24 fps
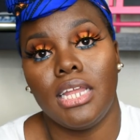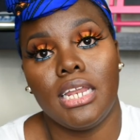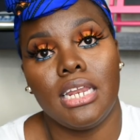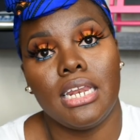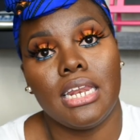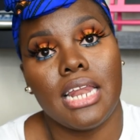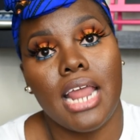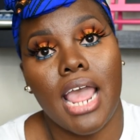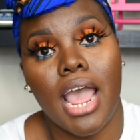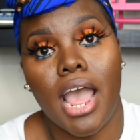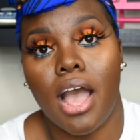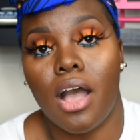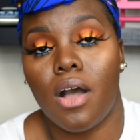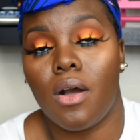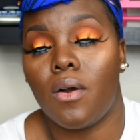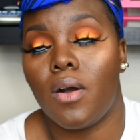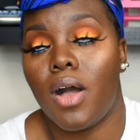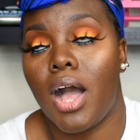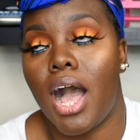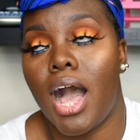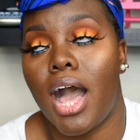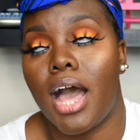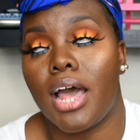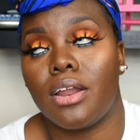Now,
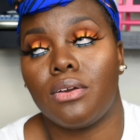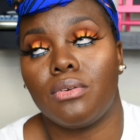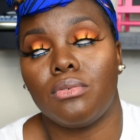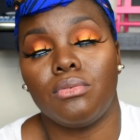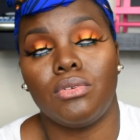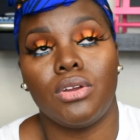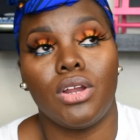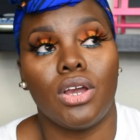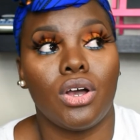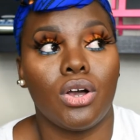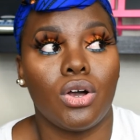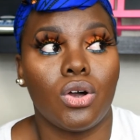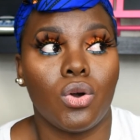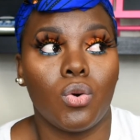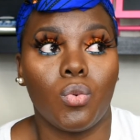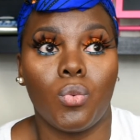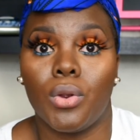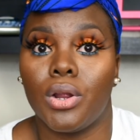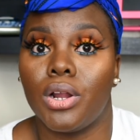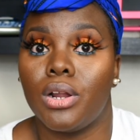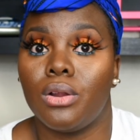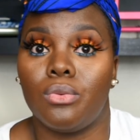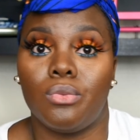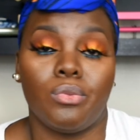I don't know
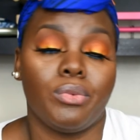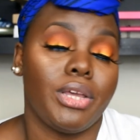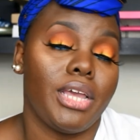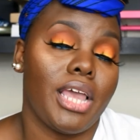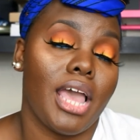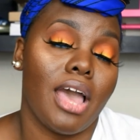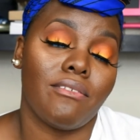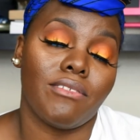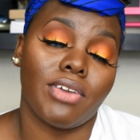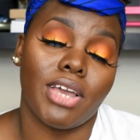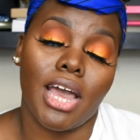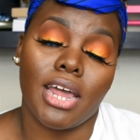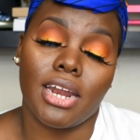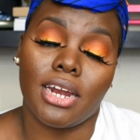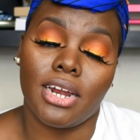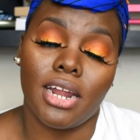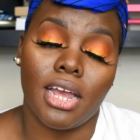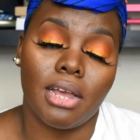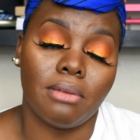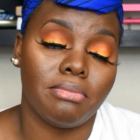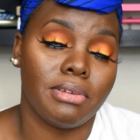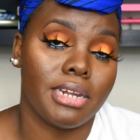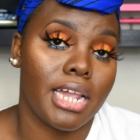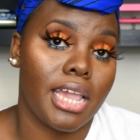where we haven't got an
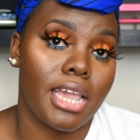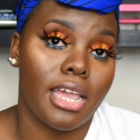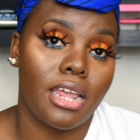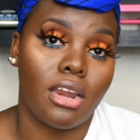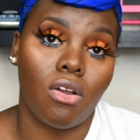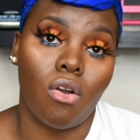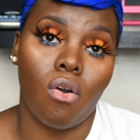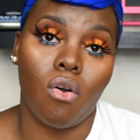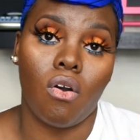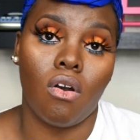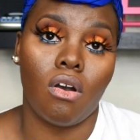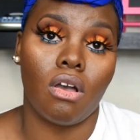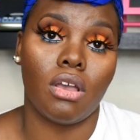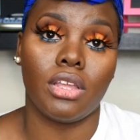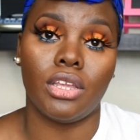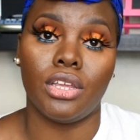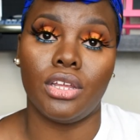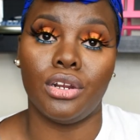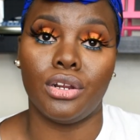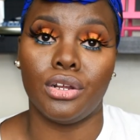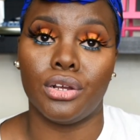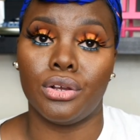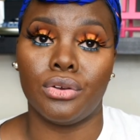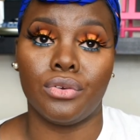update on,
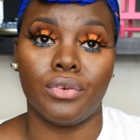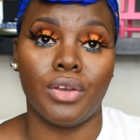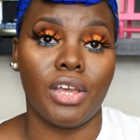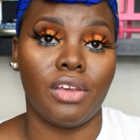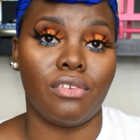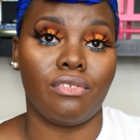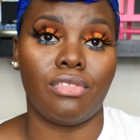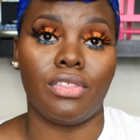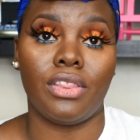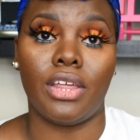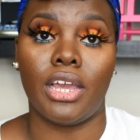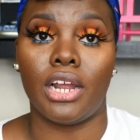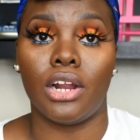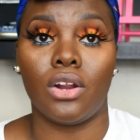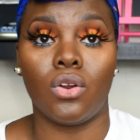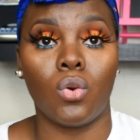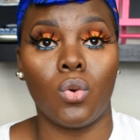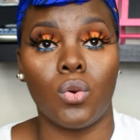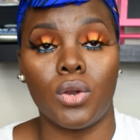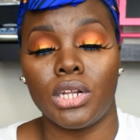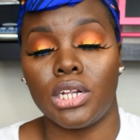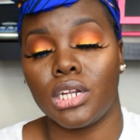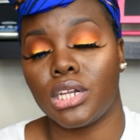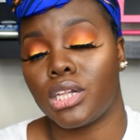you know, if they're
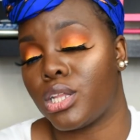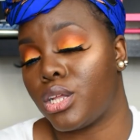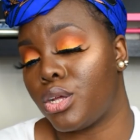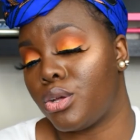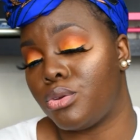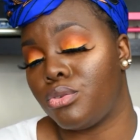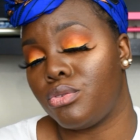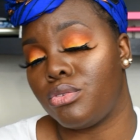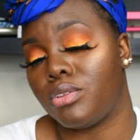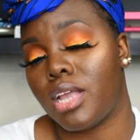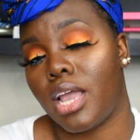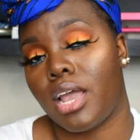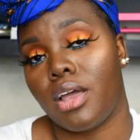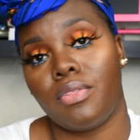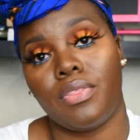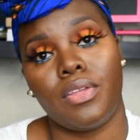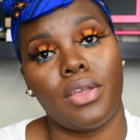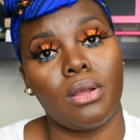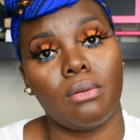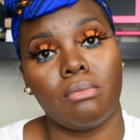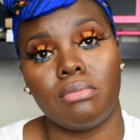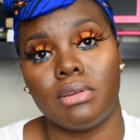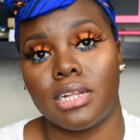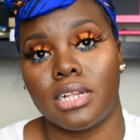going to close down
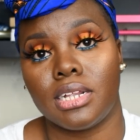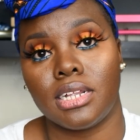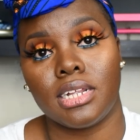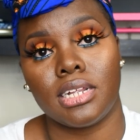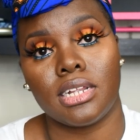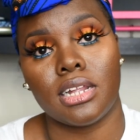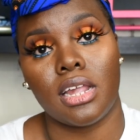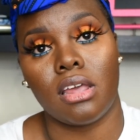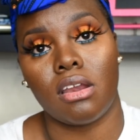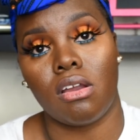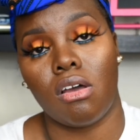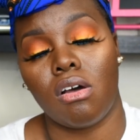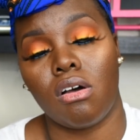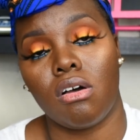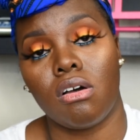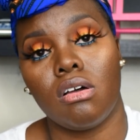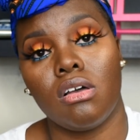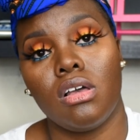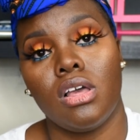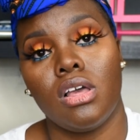their business at all.